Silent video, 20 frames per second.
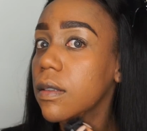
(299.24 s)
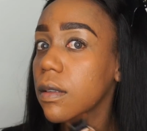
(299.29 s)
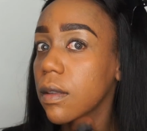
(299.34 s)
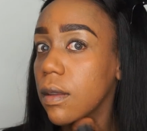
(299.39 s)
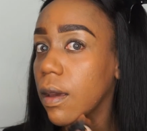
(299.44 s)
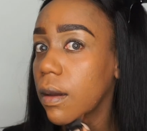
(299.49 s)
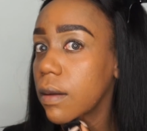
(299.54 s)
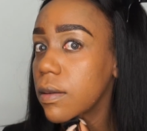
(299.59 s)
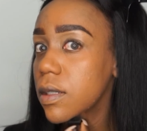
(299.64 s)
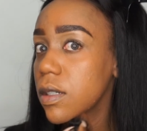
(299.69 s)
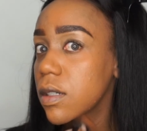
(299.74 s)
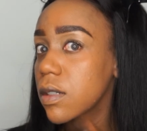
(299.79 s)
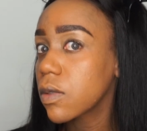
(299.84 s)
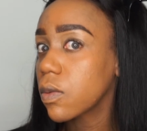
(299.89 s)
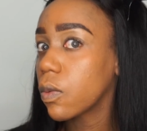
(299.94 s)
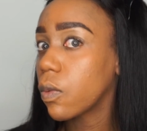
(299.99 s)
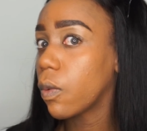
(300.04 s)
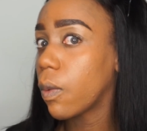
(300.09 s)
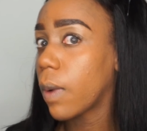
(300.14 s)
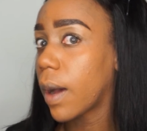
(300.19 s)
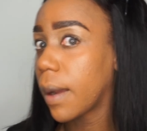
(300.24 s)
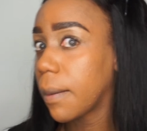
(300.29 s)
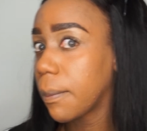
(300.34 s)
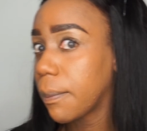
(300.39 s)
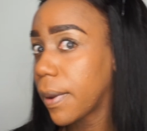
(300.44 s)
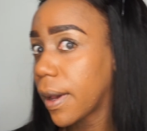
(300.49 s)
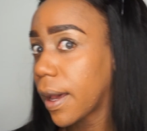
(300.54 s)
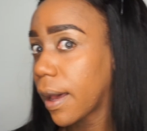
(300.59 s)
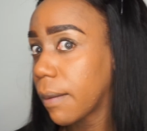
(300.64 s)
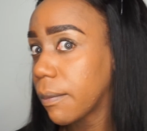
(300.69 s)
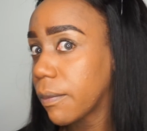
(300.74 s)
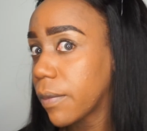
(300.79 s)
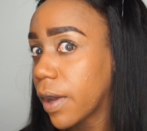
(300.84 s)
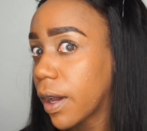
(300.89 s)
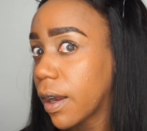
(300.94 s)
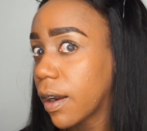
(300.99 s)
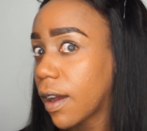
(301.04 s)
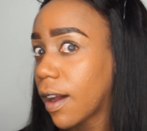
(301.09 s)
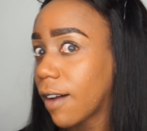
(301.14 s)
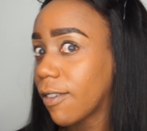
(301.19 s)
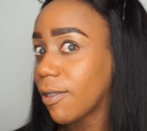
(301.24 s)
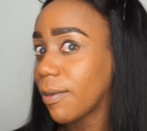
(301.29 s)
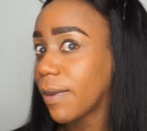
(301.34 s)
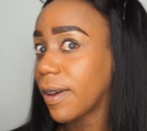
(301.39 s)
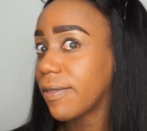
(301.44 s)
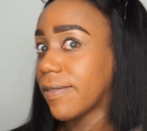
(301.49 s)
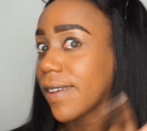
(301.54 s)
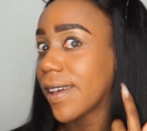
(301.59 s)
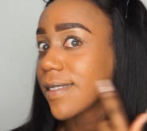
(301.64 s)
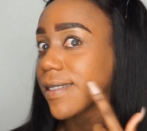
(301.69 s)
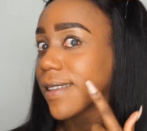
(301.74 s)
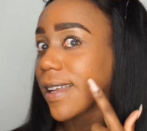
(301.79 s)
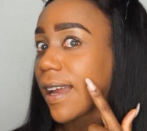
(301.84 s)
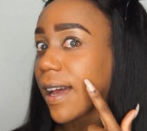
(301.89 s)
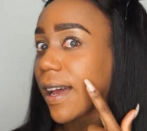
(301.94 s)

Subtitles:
That was just one pump on half of my face, and